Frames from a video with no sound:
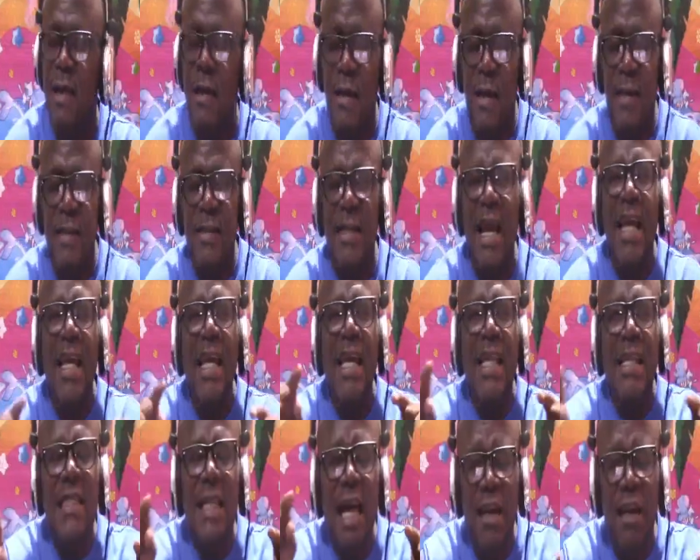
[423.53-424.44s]
that
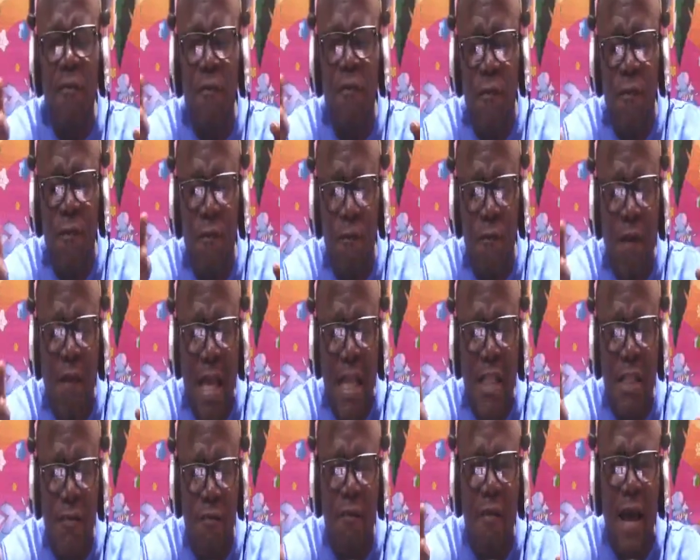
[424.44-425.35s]
in that
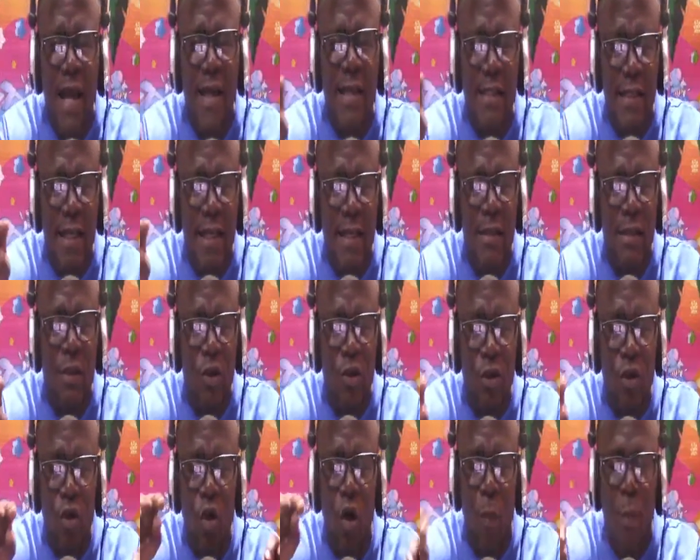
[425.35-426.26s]
fact-finding
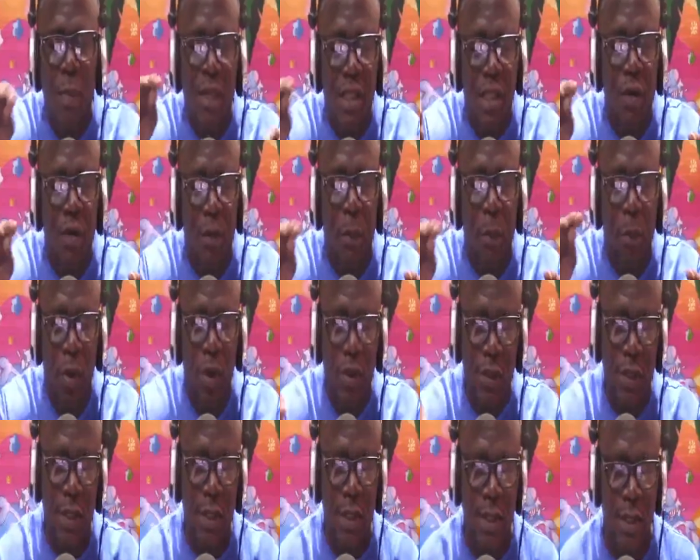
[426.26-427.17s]
committee
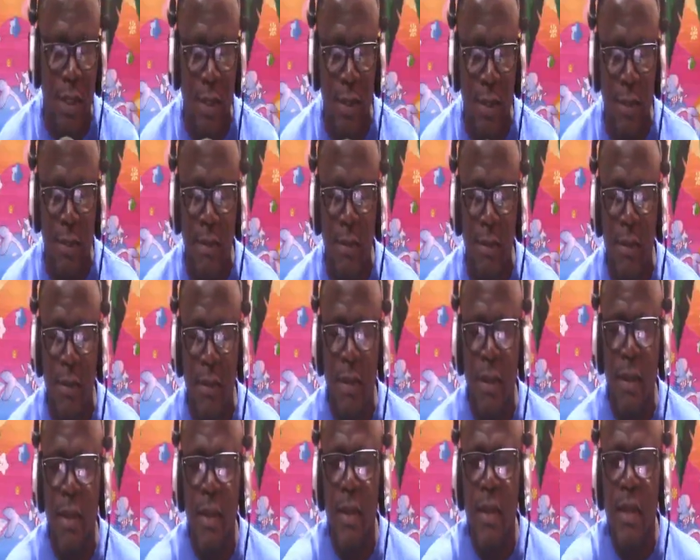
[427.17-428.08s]
report,
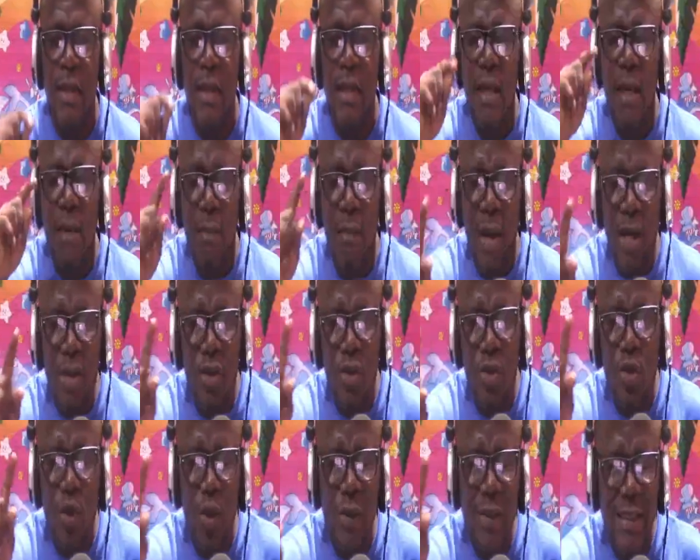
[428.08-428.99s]
he must
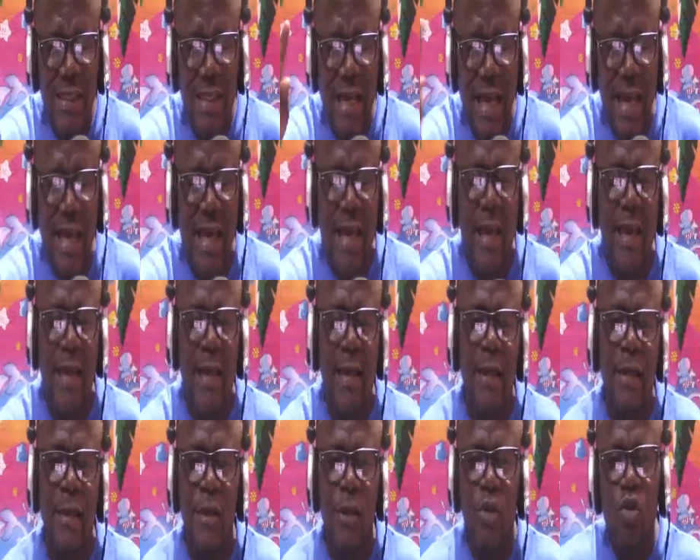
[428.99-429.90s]
not dare
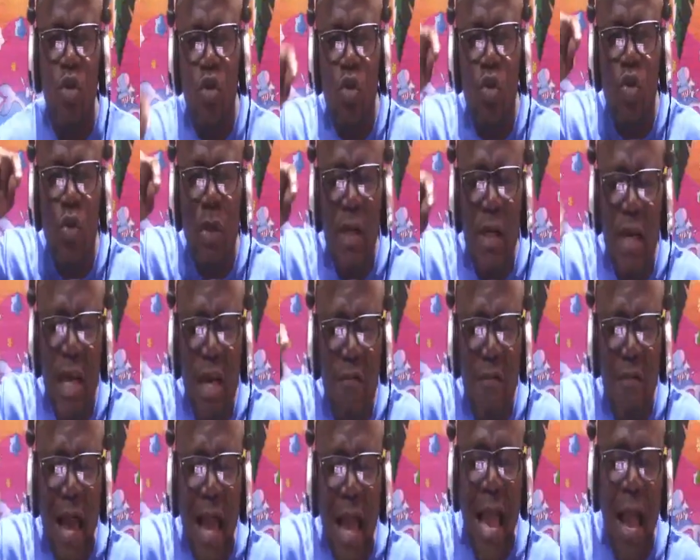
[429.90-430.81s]
to
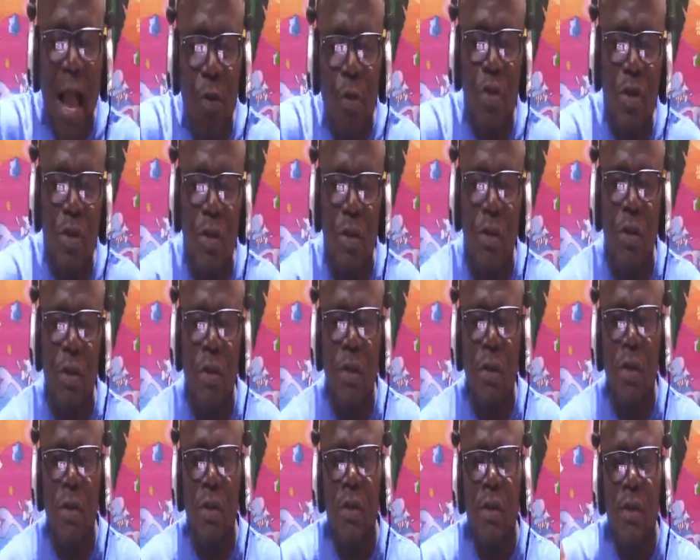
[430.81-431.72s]
leave out
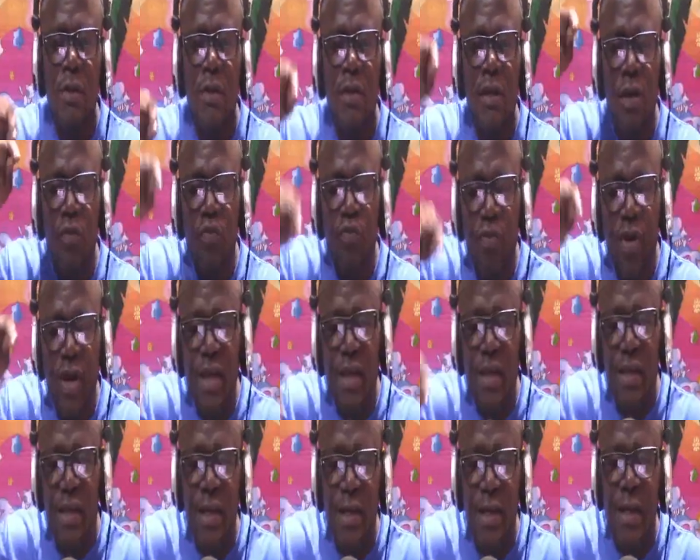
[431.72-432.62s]
the
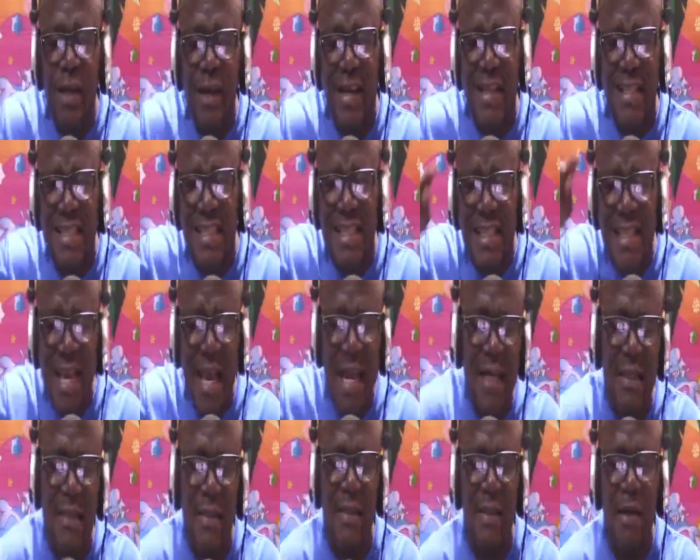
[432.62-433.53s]
reason his
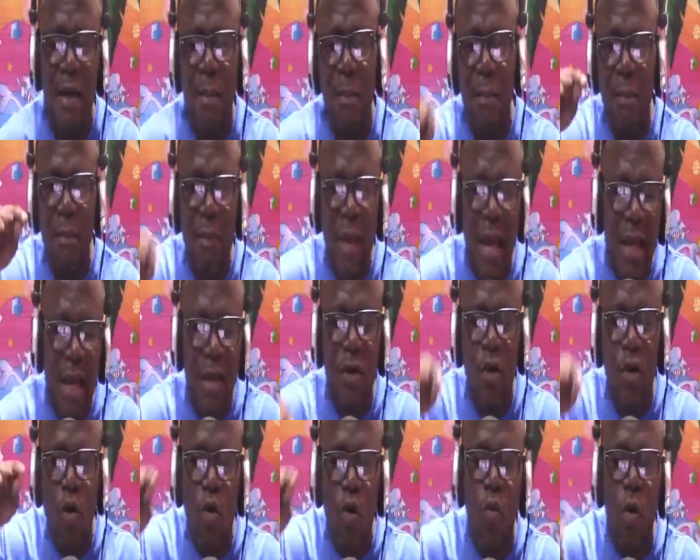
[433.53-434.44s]
son Mike
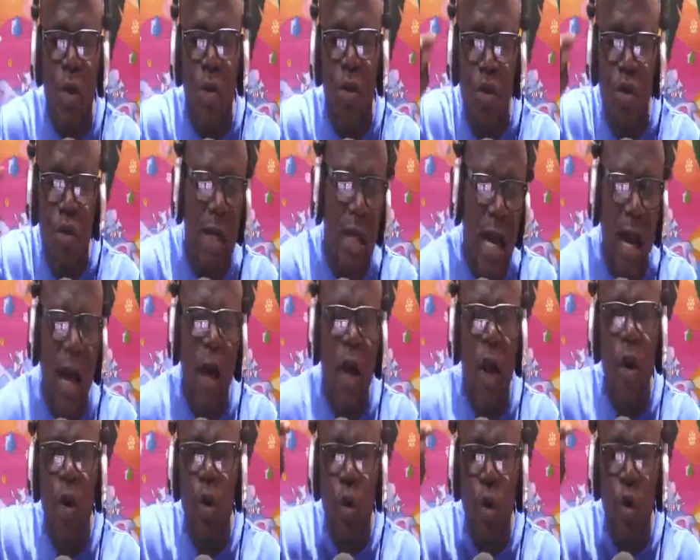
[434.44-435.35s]
Okwe Jr.
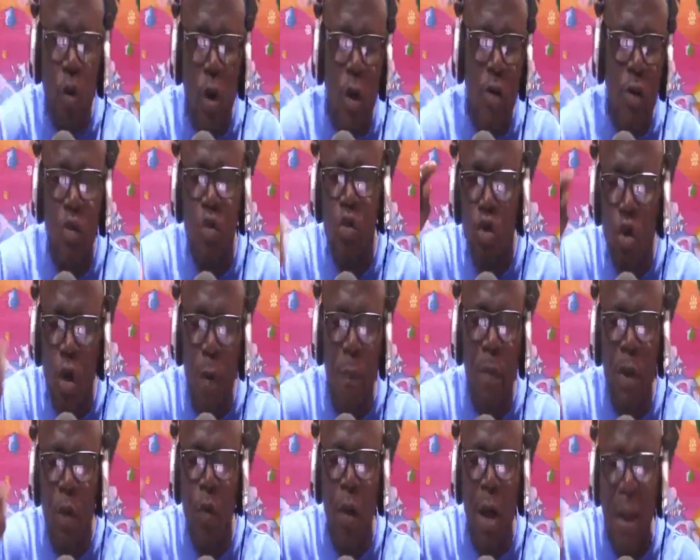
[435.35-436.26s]
lost
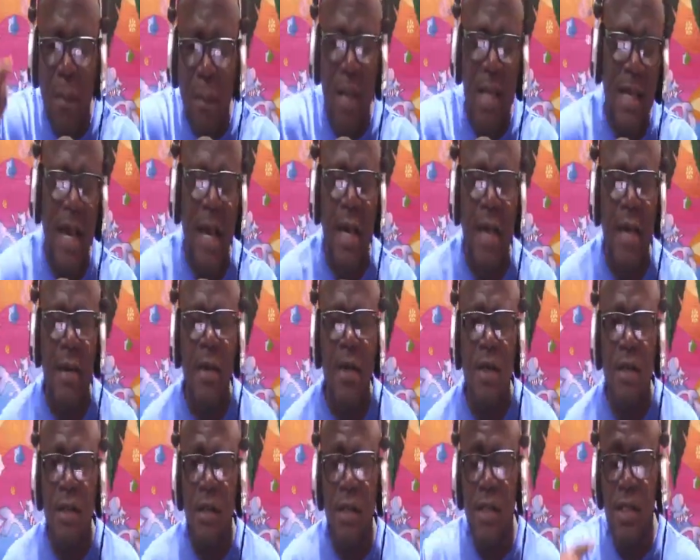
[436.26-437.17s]
Dome-Kwabenya
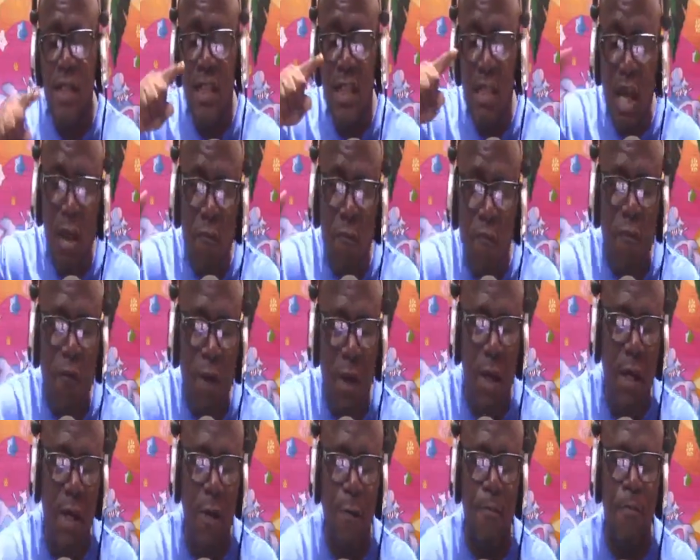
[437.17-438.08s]
shamefully